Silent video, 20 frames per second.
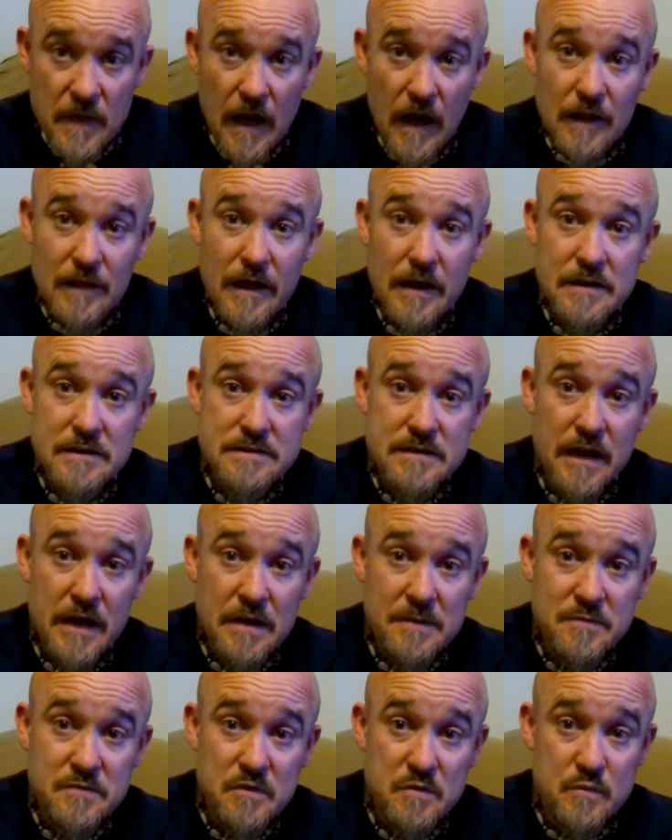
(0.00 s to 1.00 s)
A lot of
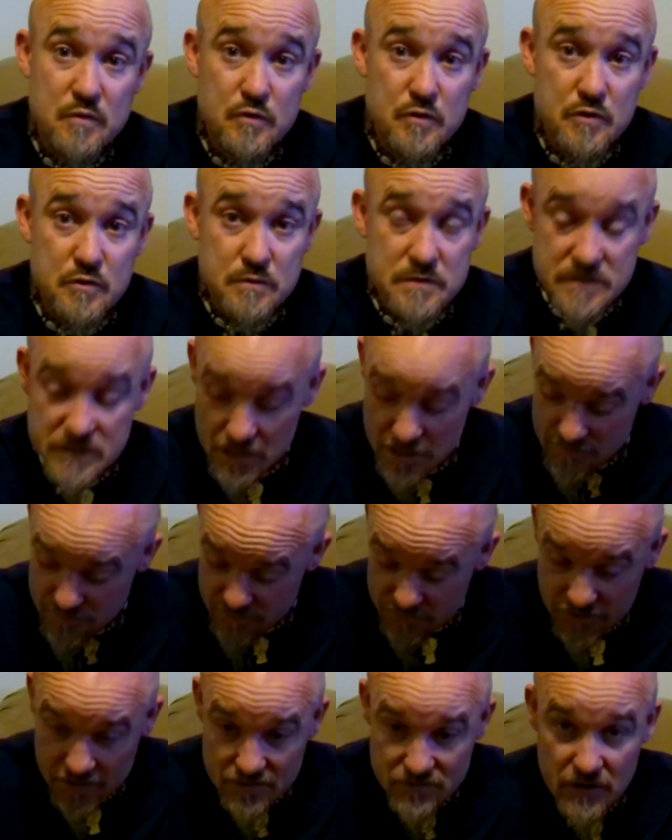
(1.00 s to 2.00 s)
times people use, in
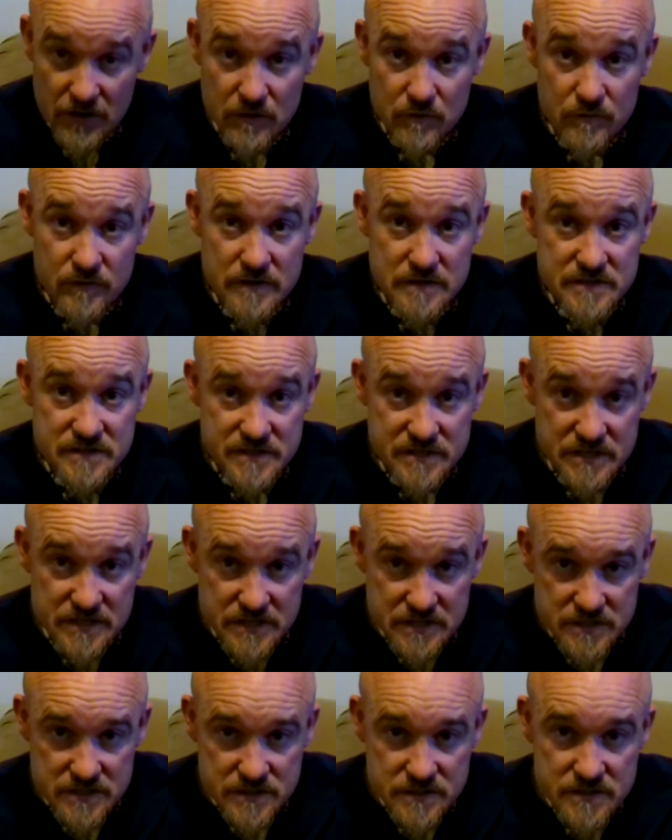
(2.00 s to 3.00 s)
this case I use
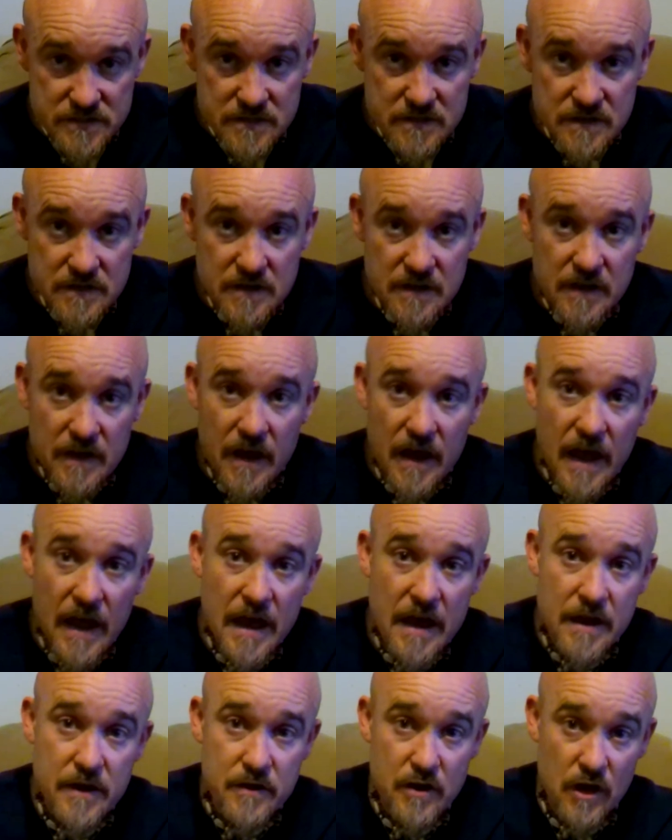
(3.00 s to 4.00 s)
seeds
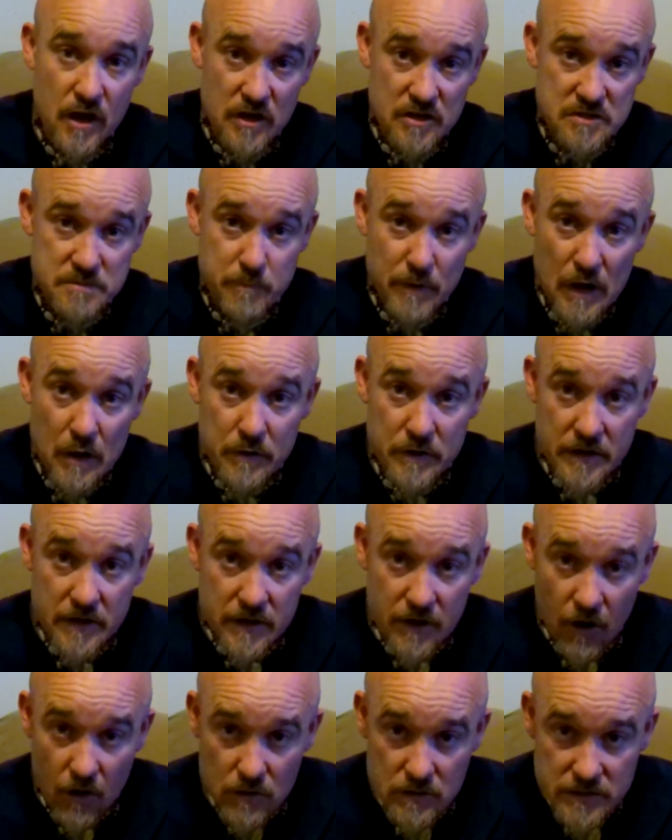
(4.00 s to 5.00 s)
and sprouting
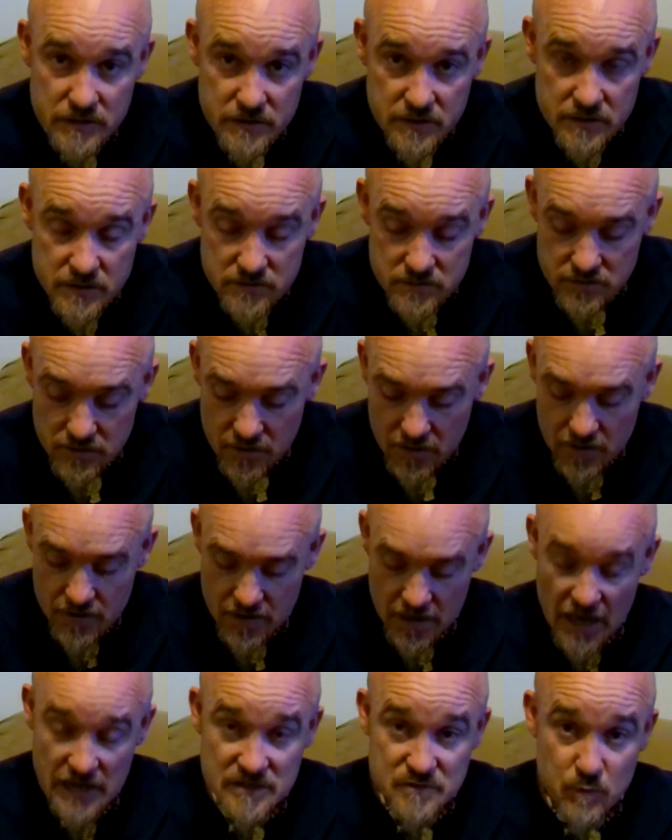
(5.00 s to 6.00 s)
garlic,
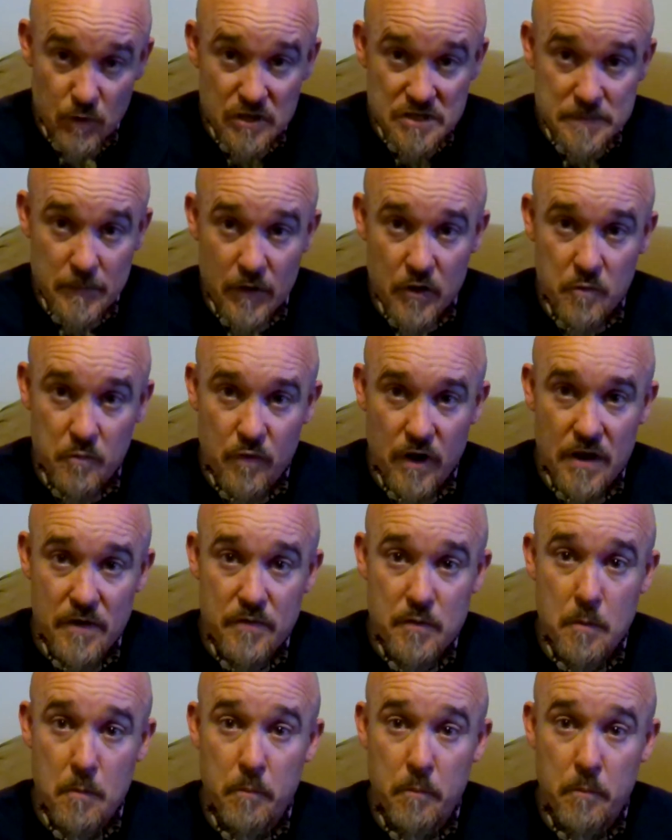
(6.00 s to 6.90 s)
as well as my own breath.